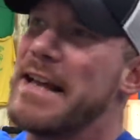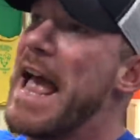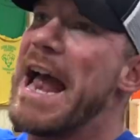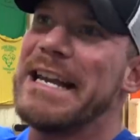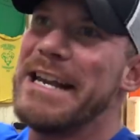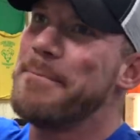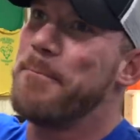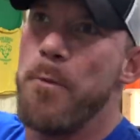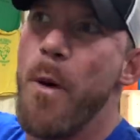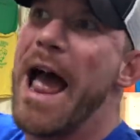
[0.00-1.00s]

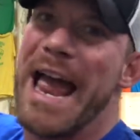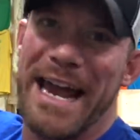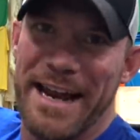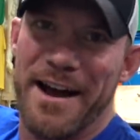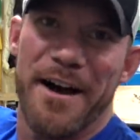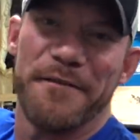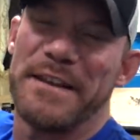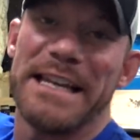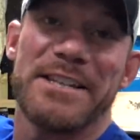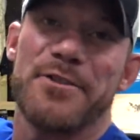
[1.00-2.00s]
any way of
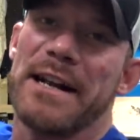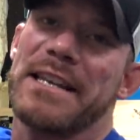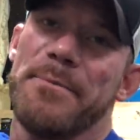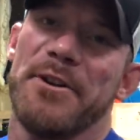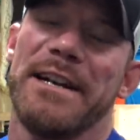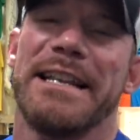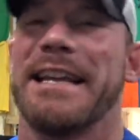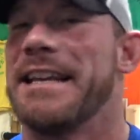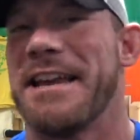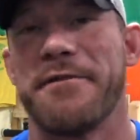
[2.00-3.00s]
the strength community,
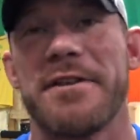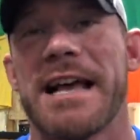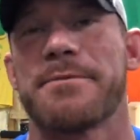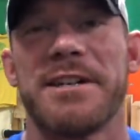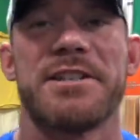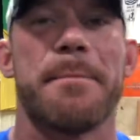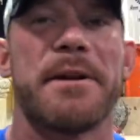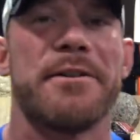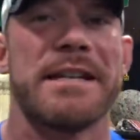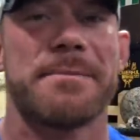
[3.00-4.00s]
then if you guys want to jump
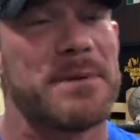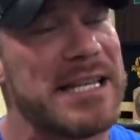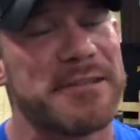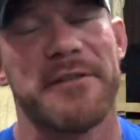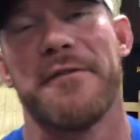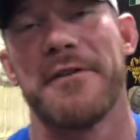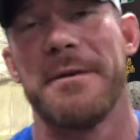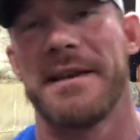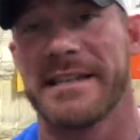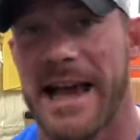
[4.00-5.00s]
in on this, please feel free,
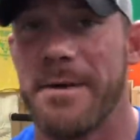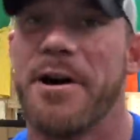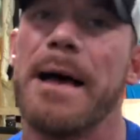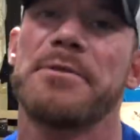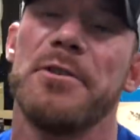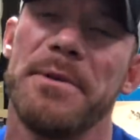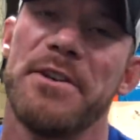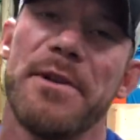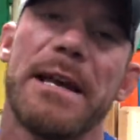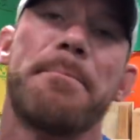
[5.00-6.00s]
because I will absolutely be
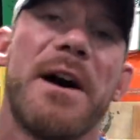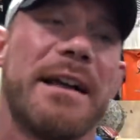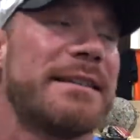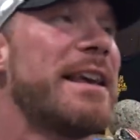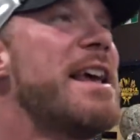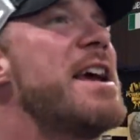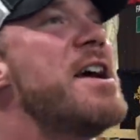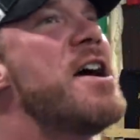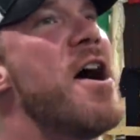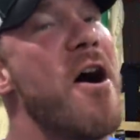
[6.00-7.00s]
doing it. But
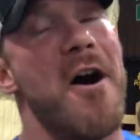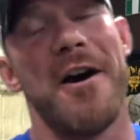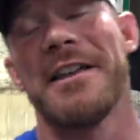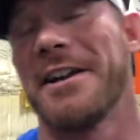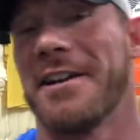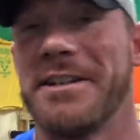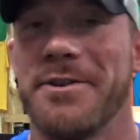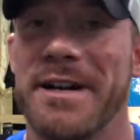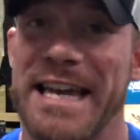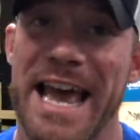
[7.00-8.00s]
all that you're going to
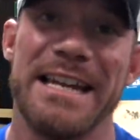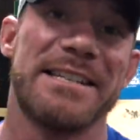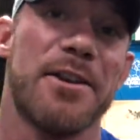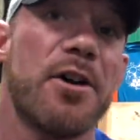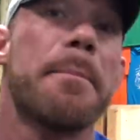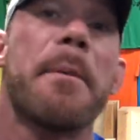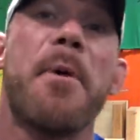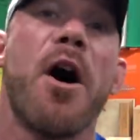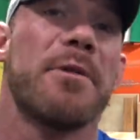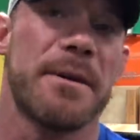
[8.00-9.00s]
do again is load up a
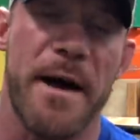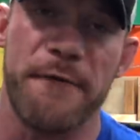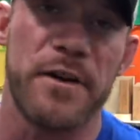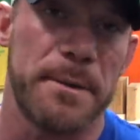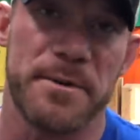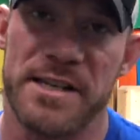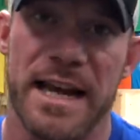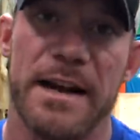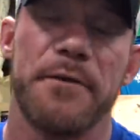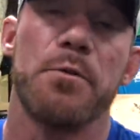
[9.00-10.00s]
bar with about
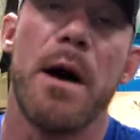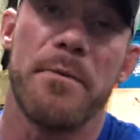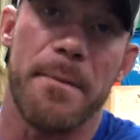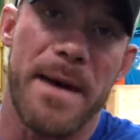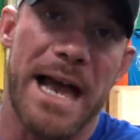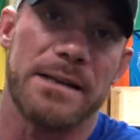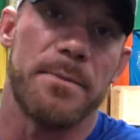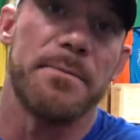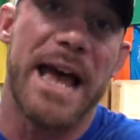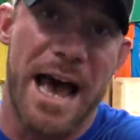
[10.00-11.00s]
50% of your one rep
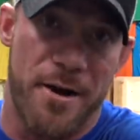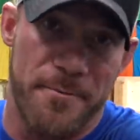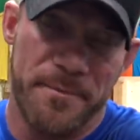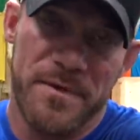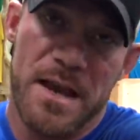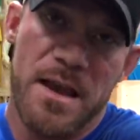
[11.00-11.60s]
maximum. Now,